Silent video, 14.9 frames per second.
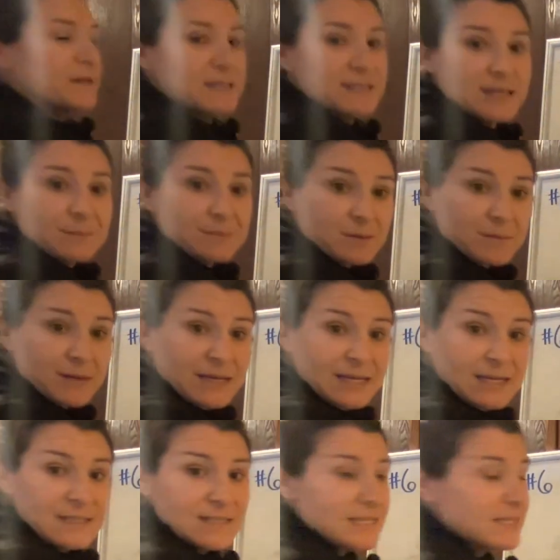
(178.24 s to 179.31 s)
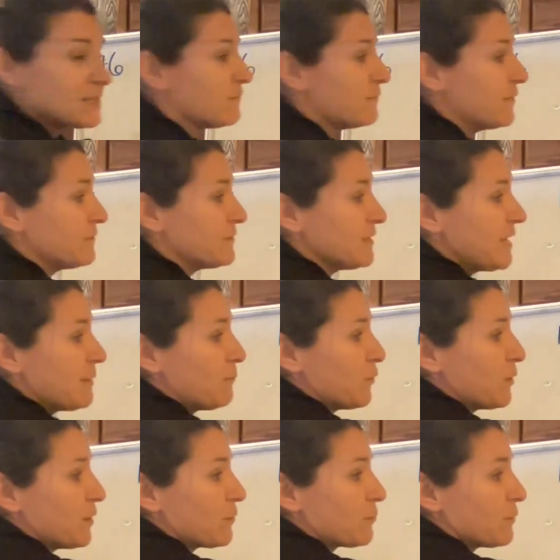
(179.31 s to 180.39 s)
this number means is
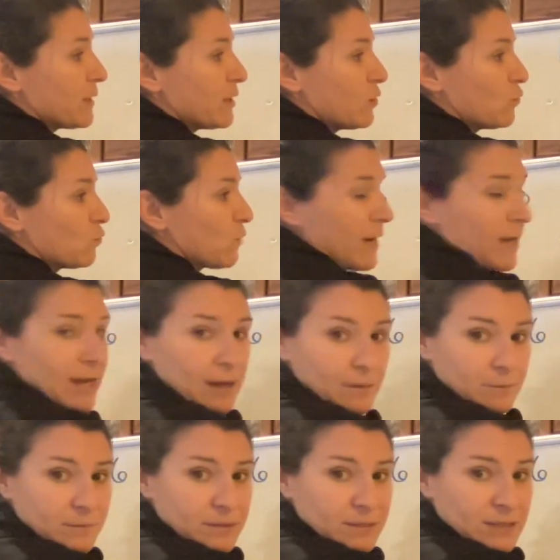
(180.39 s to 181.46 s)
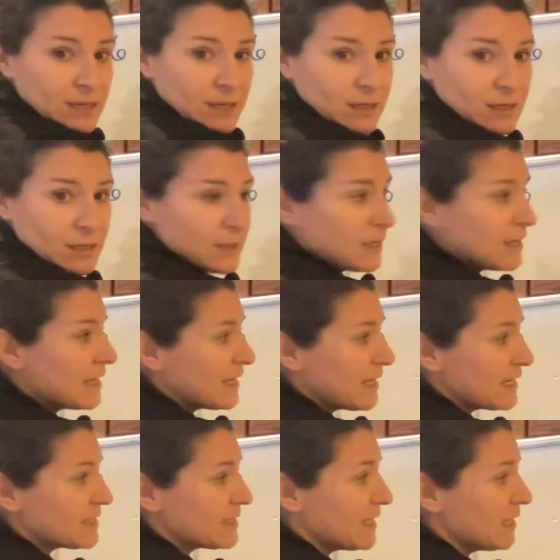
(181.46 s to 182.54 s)
58.3 grams
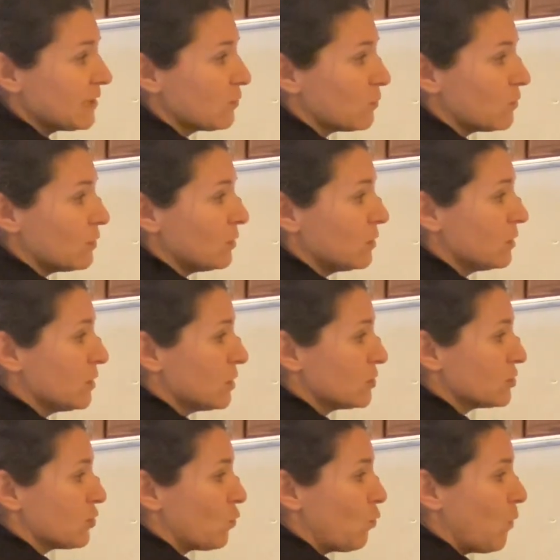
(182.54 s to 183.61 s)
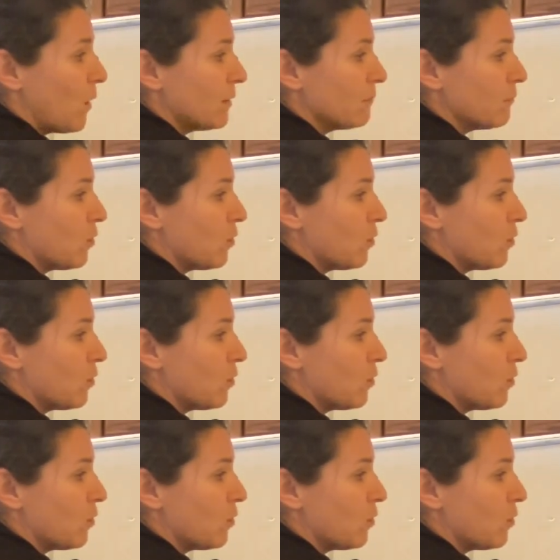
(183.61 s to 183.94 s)
is equal to 1